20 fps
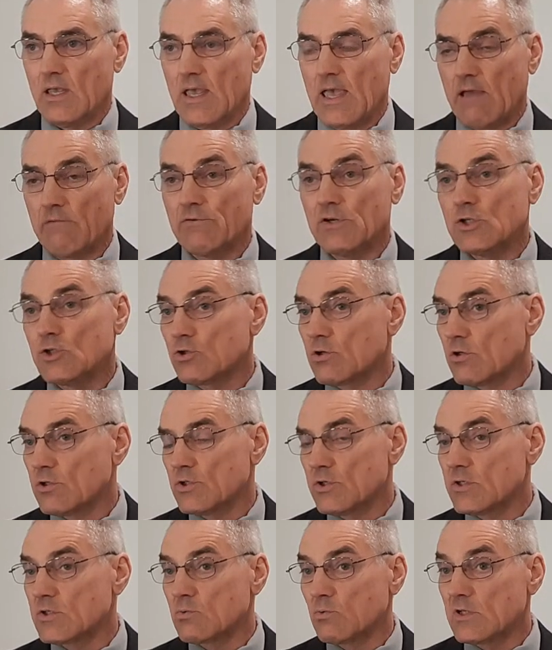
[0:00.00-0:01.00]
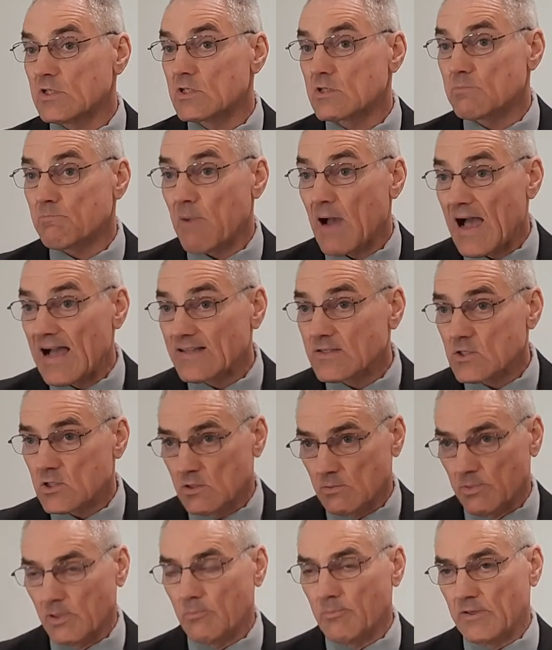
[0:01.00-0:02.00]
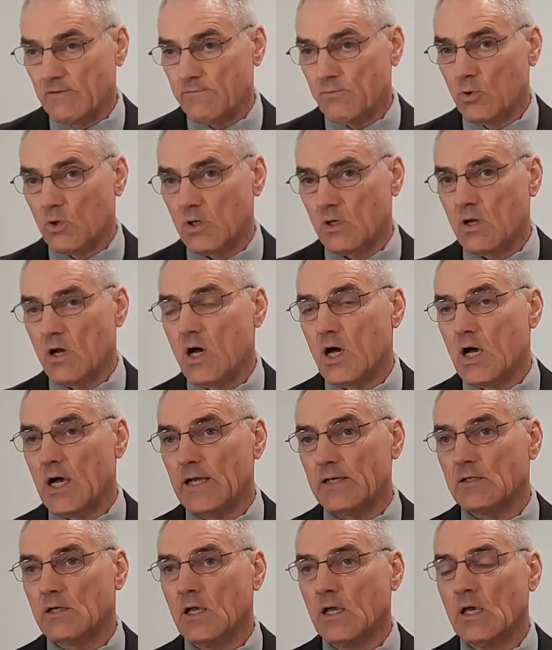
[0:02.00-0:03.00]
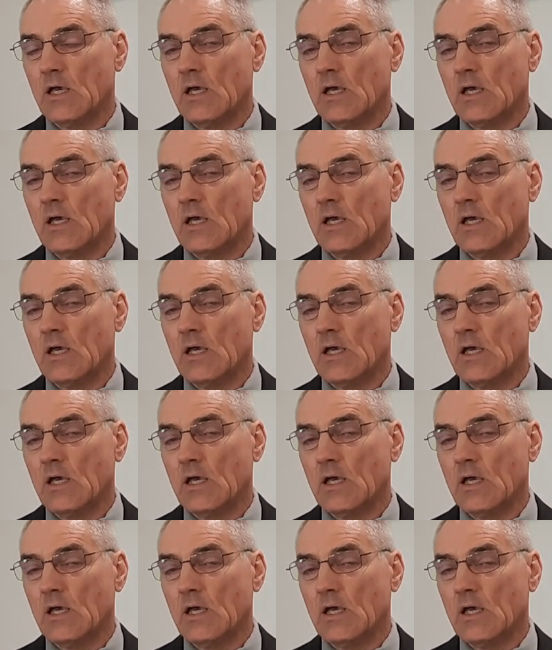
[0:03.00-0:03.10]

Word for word: Every church is responsible before God